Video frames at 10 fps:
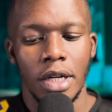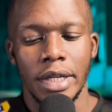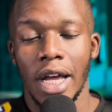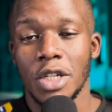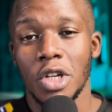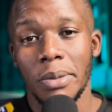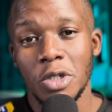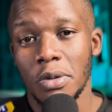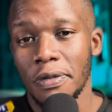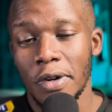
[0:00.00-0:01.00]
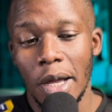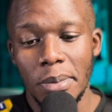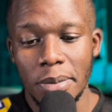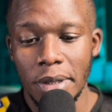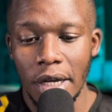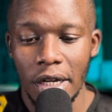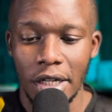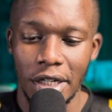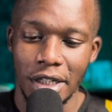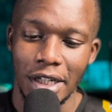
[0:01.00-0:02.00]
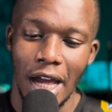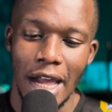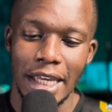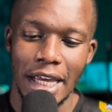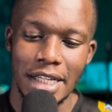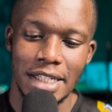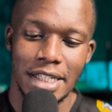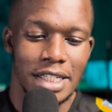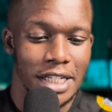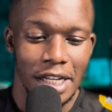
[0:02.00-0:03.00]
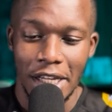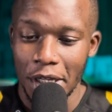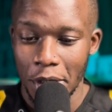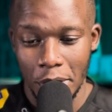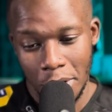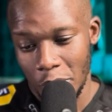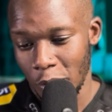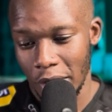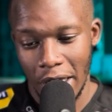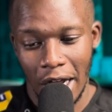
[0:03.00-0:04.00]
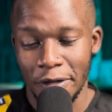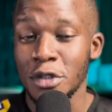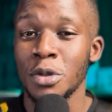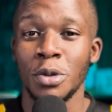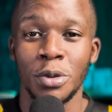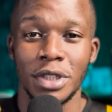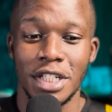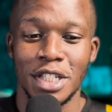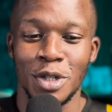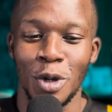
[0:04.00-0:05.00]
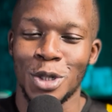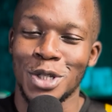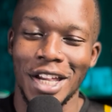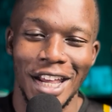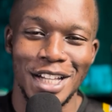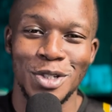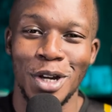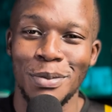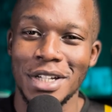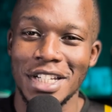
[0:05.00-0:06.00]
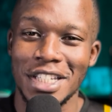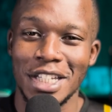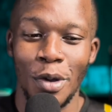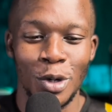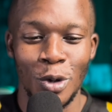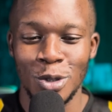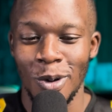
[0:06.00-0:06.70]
yeah, tournament over for Namibia. I guess we have to just go to the next tournament and see how it goes.